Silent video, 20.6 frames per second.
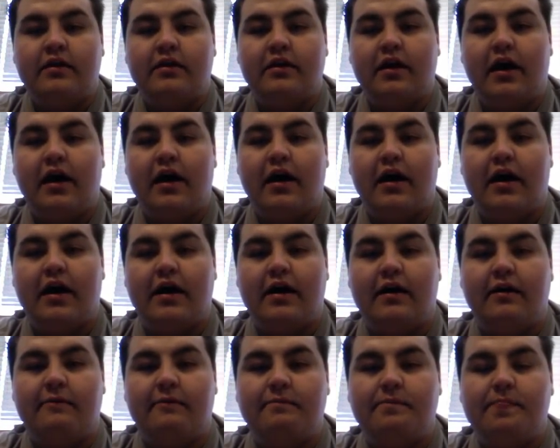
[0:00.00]

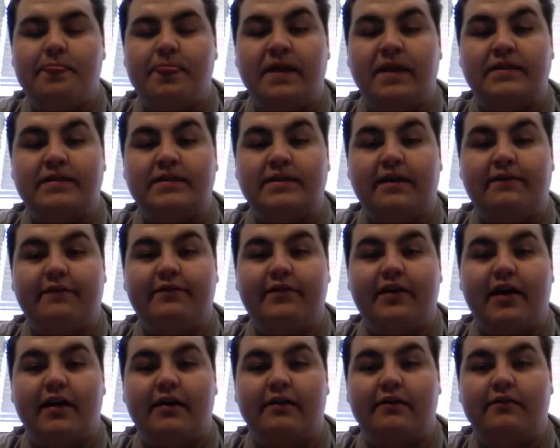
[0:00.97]
the stuff
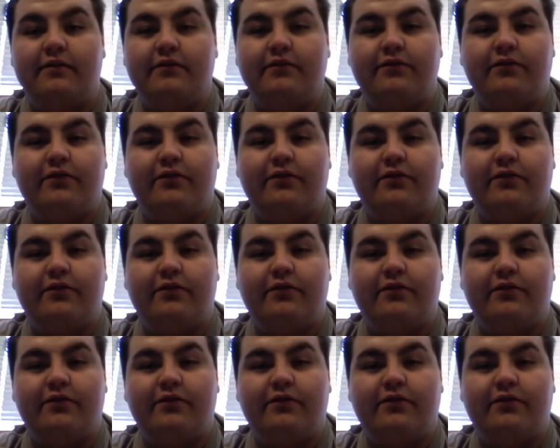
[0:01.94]
done